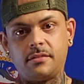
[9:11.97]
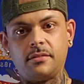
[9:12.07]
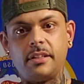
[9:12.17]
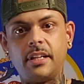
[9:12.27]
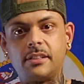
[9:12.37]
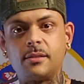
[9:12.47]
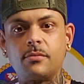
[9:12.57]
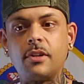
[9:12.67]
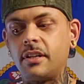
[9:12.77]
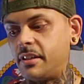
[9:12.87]
We got some
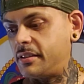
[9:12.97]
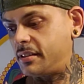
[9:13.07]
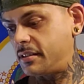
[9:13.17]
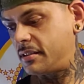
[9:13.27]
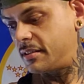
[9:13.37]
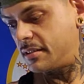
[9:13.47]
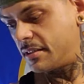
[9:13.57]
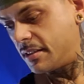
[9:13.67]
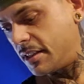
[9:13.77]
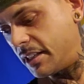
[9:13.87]
runners.
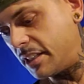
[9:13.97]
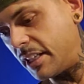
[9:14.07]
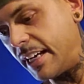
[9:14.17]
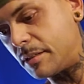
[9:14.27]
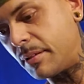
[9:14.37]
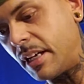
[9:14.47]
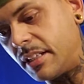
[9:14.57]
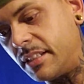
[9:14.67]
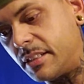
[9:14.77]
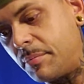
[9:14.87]
And then last but not
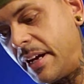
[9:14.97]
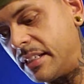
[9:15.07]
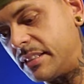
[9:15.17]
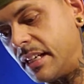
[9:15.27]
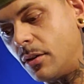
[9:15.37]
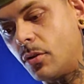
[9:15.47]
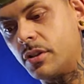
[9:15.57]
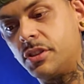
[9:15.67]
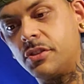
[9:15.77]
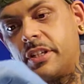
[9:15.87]
least, the pastel
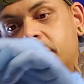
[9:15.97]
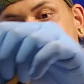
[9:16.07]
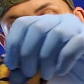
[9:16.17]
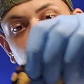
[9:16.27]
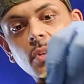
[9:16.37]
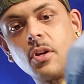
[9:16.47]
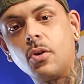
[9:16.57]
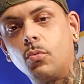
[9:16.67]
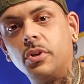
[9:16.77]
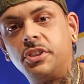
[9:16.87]
orange dream
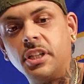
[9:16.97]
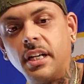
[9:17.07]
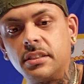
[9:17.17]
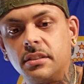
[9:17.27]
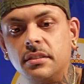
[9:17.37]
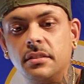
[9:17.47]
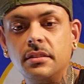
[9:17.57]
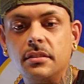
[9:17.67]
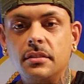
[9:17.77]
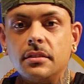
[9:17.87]
with just
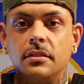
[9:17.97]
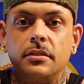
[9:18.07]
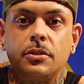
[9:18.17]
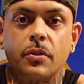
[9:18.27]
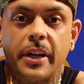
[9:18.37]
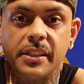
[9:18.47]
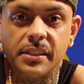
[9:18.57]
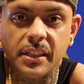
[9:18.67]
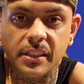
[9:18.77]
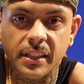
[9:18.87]

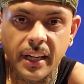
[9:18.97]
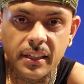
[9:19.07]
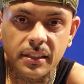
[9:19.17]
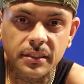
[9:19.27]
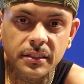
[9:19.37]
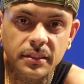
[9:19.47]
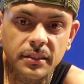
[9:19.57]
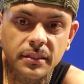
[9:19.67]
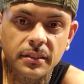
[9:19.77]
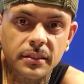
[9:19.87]
crazy indicators.
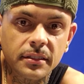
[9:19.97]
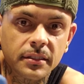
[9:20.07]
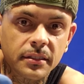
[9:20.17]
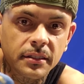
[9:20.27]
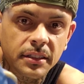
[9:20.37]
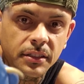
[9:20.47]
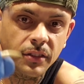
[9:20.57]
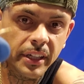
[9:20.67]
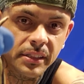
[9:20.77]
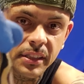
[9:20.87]
Just
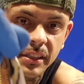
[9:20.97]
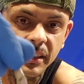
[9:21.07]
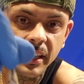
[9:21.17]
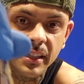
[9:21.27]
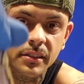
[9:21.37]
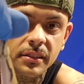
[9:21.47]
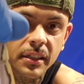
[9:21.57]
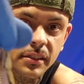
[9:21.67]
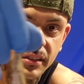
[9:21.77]
crazy indicators there.